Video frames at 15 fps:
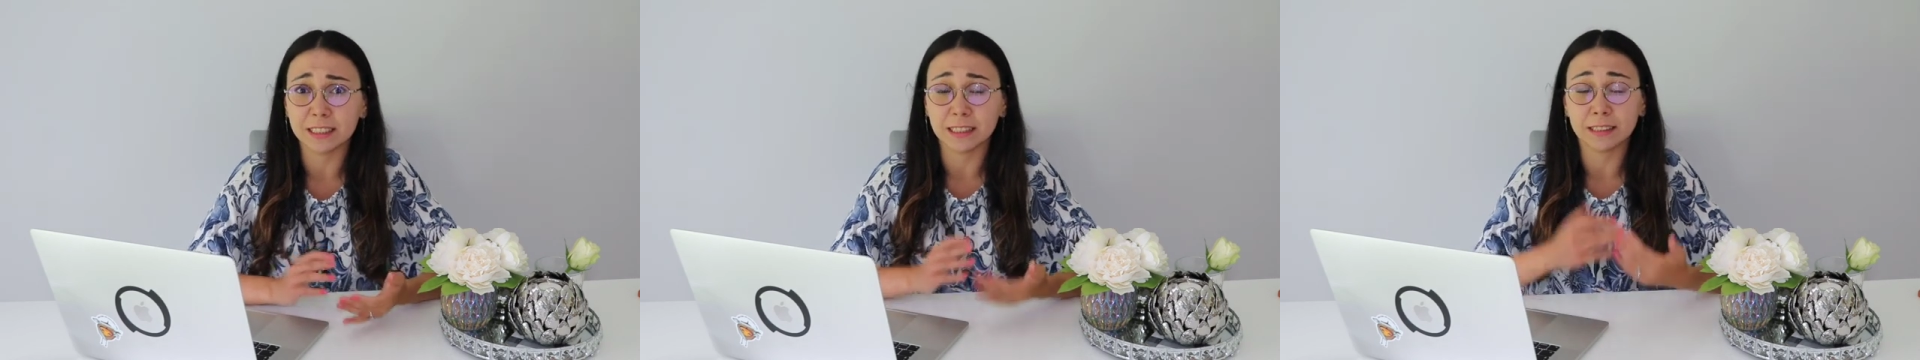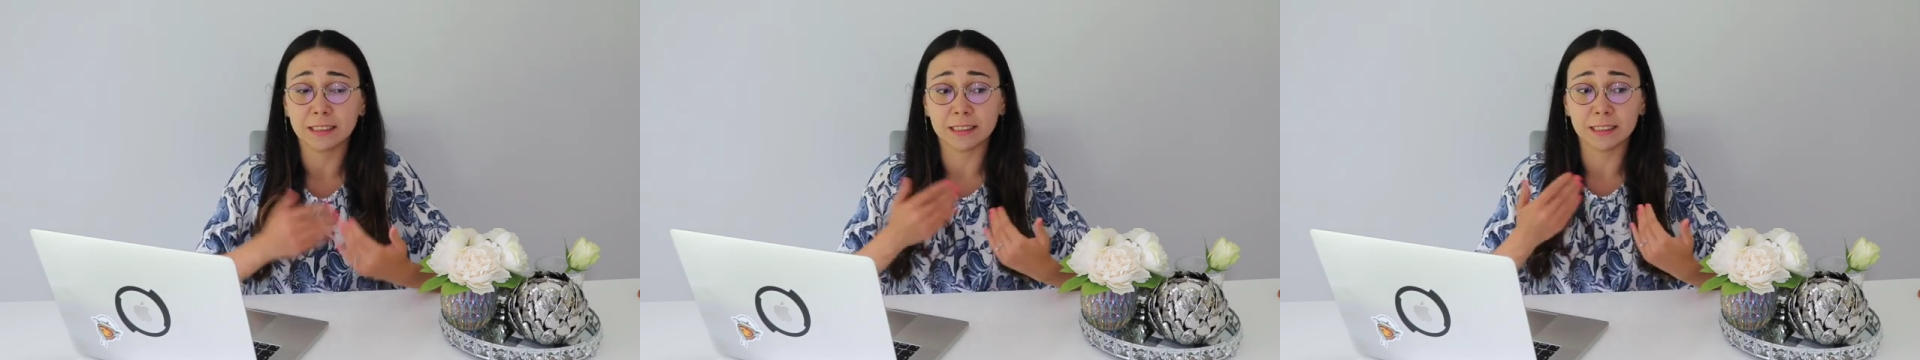
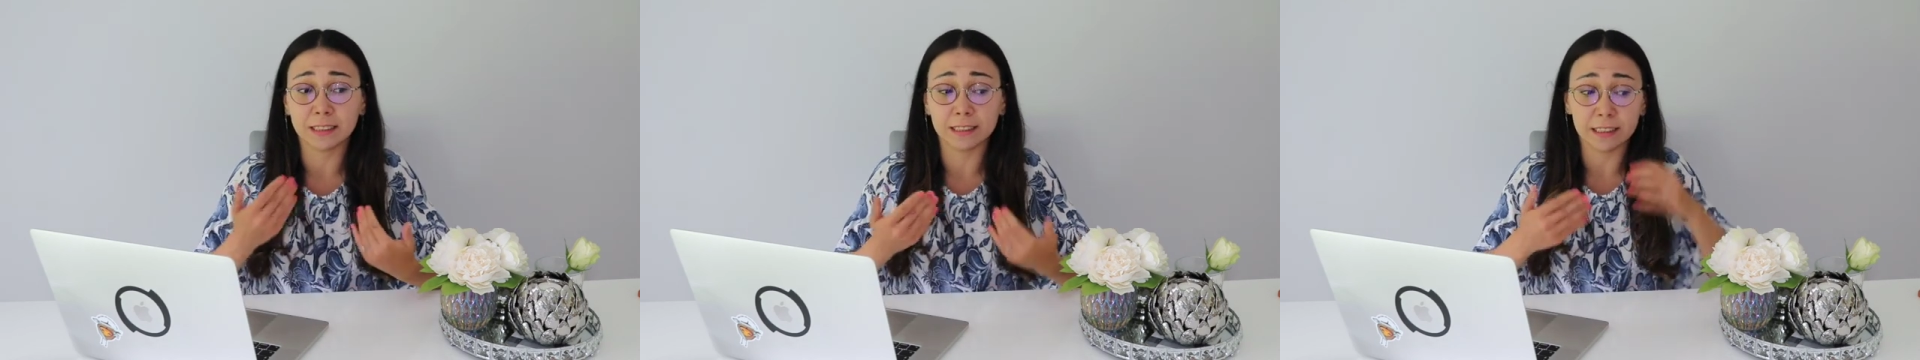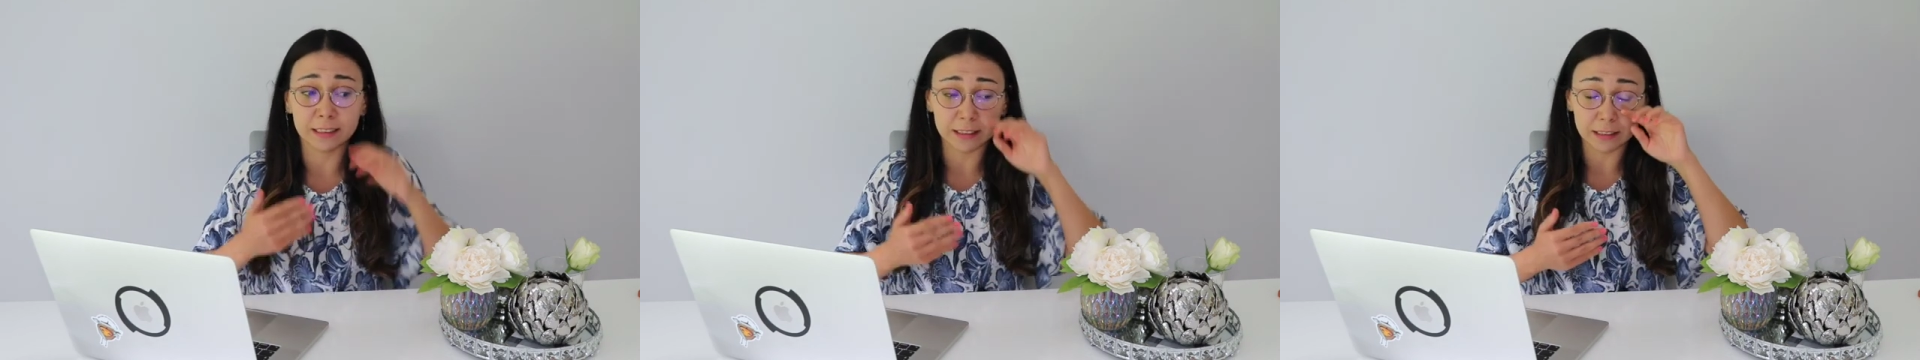
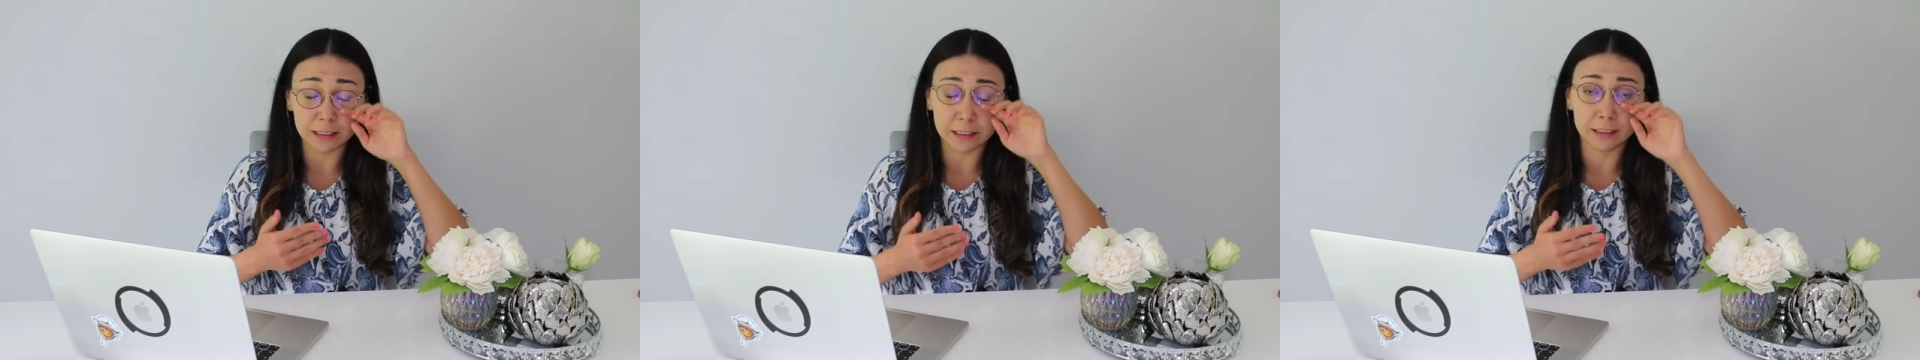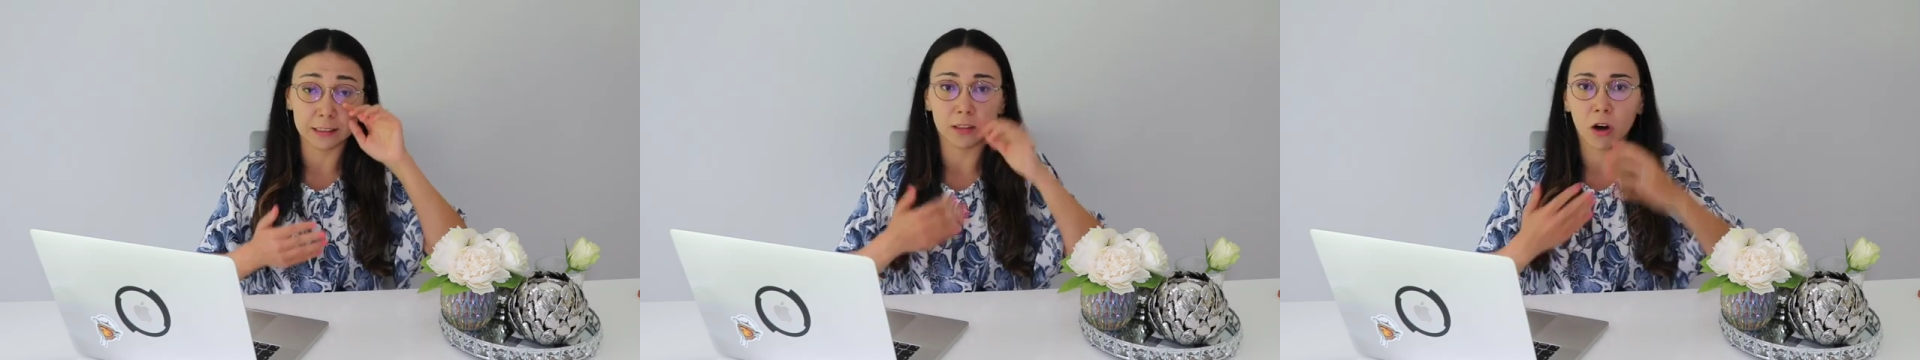that
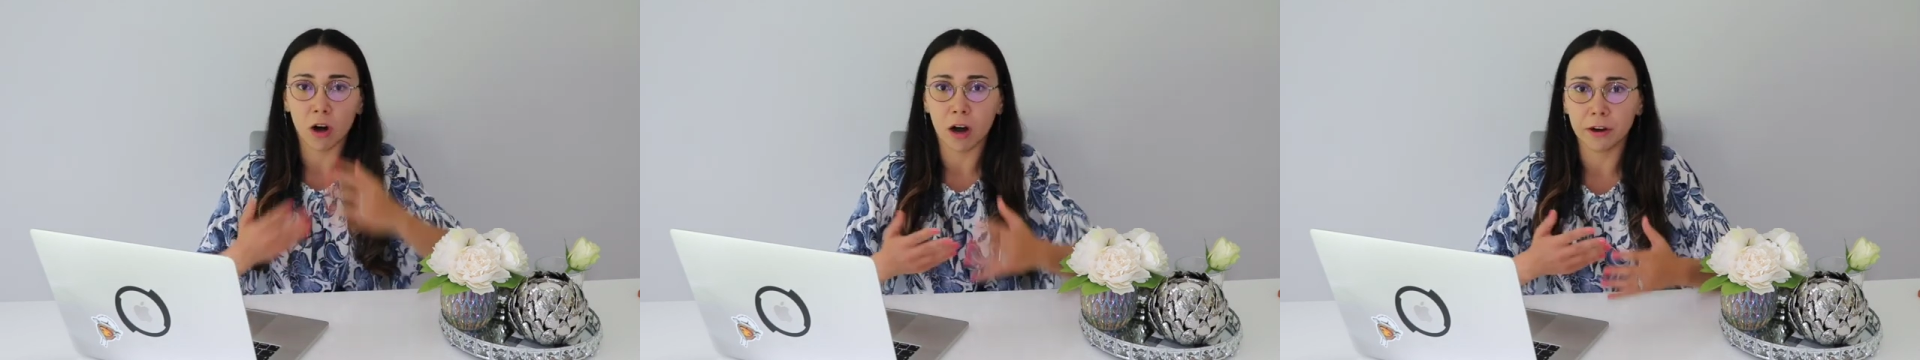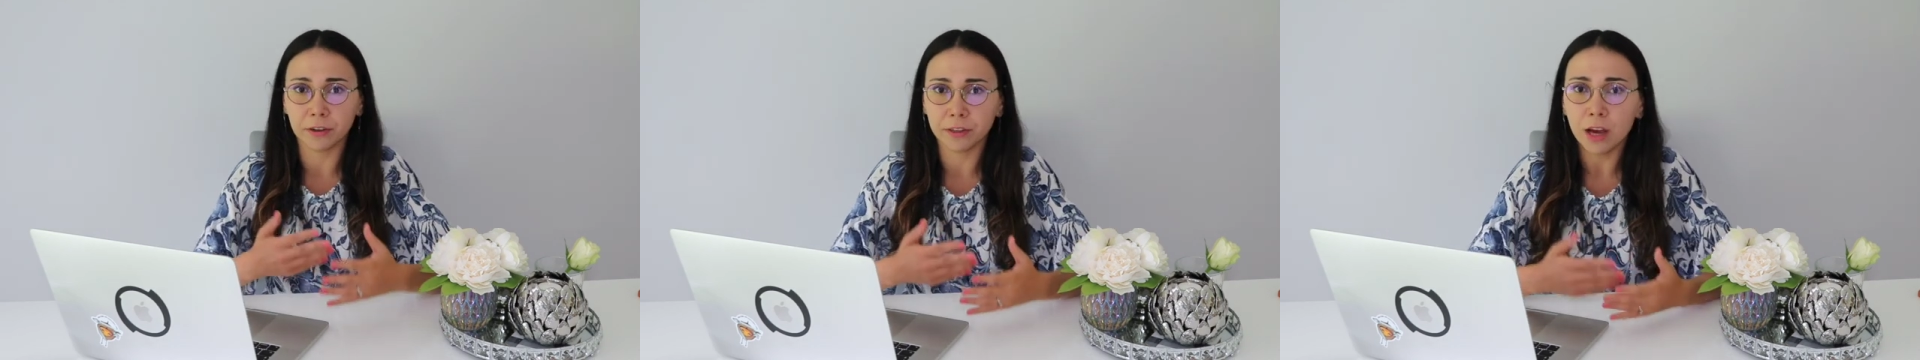is
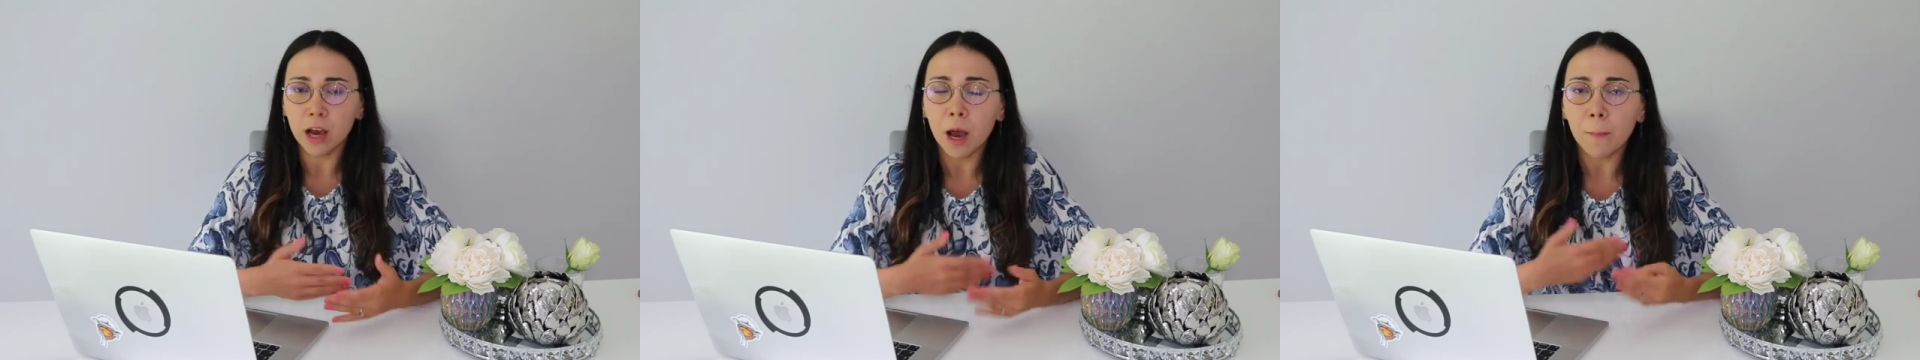hard.